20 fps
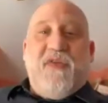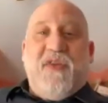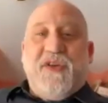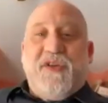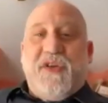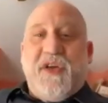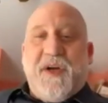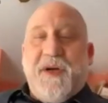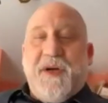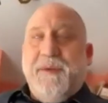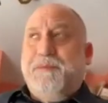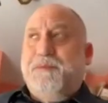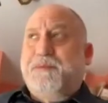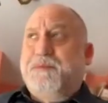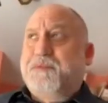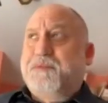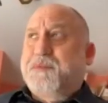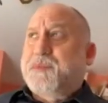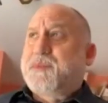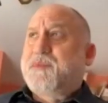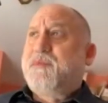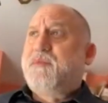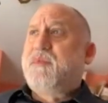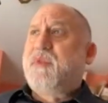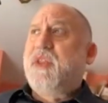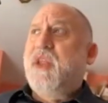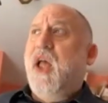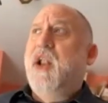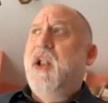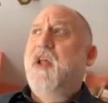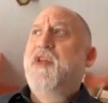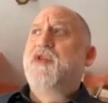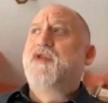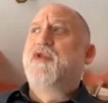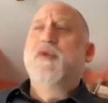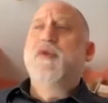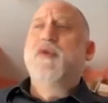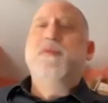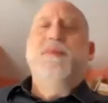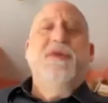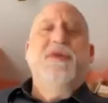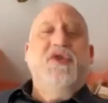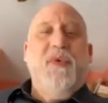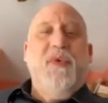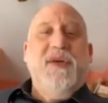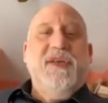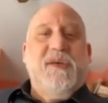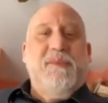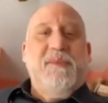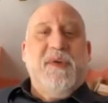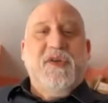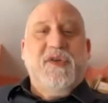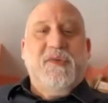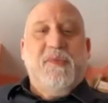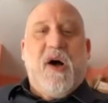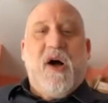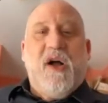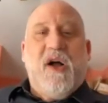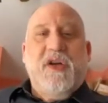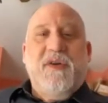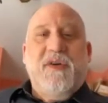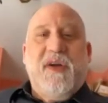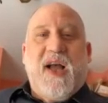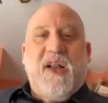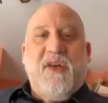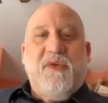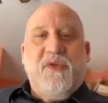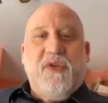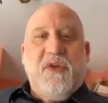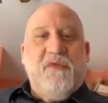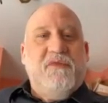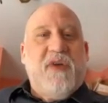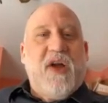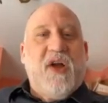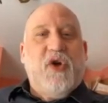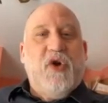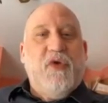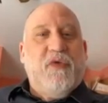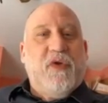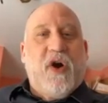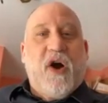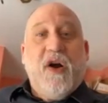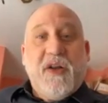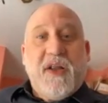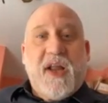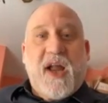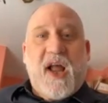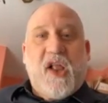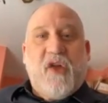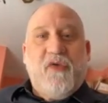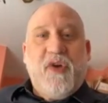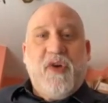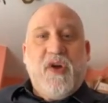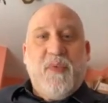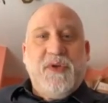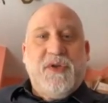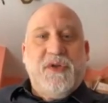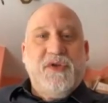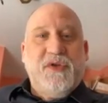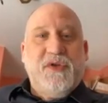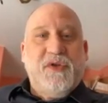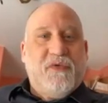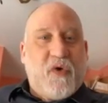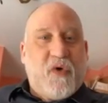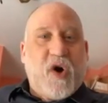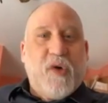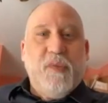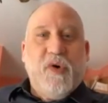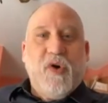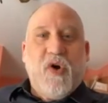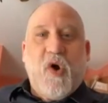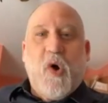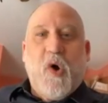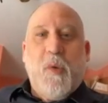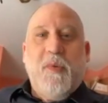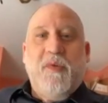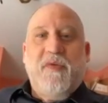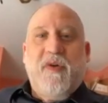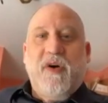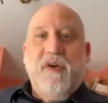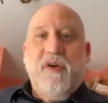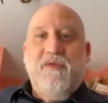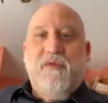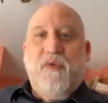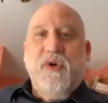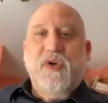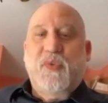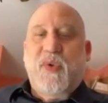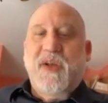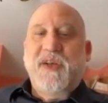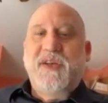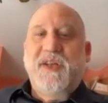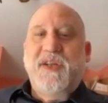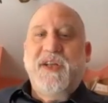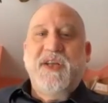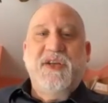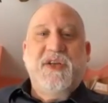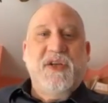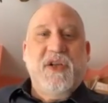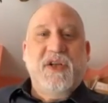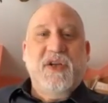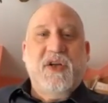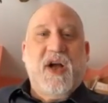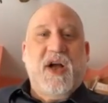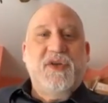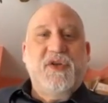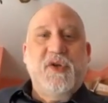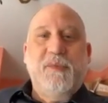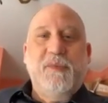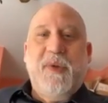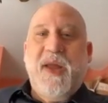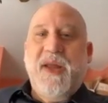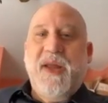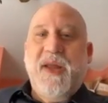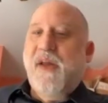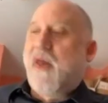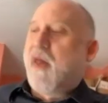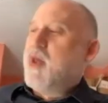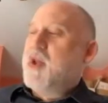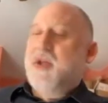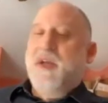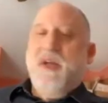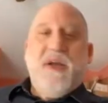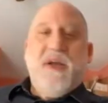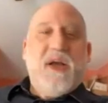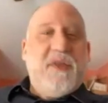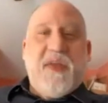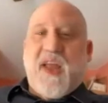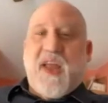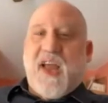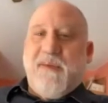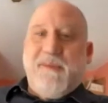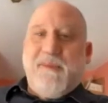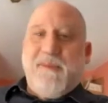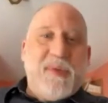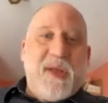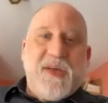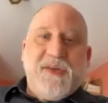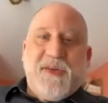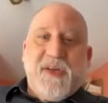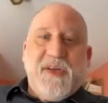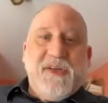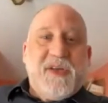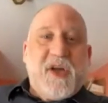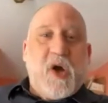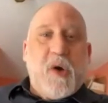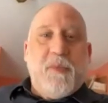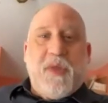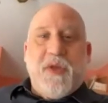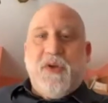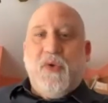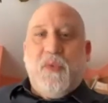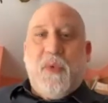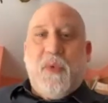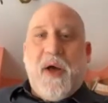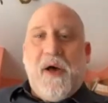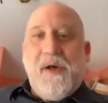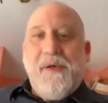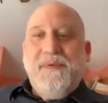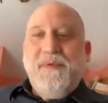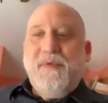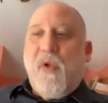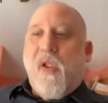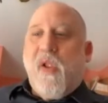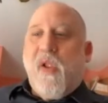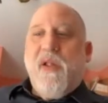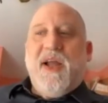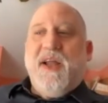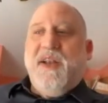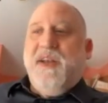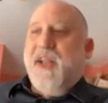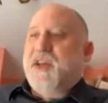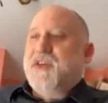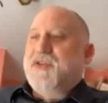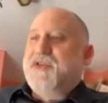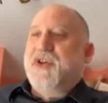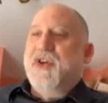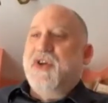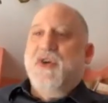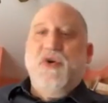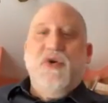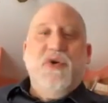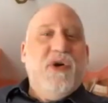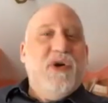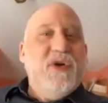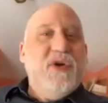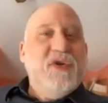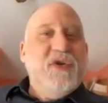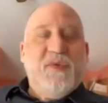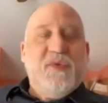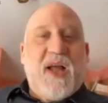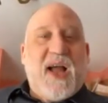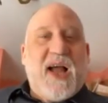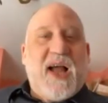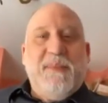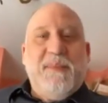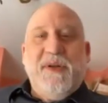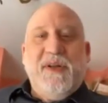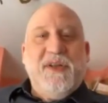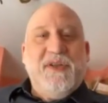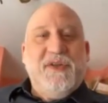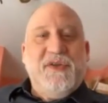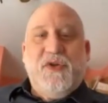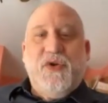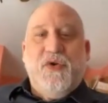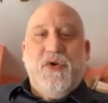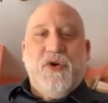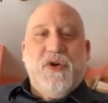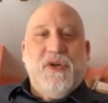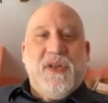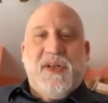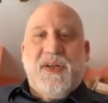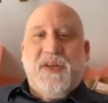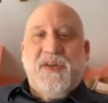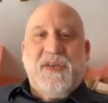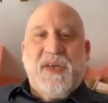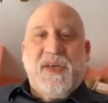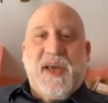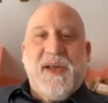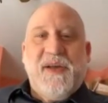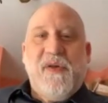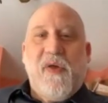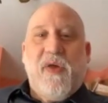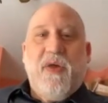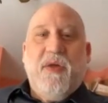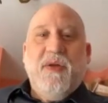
this year. Another group is doing something smaller at the Vancouver Art Gallery, which is the former home of our 420 until it got too big. They have my blessings. I hope they do well. And next year, who knows what'll happen? It's too early to say.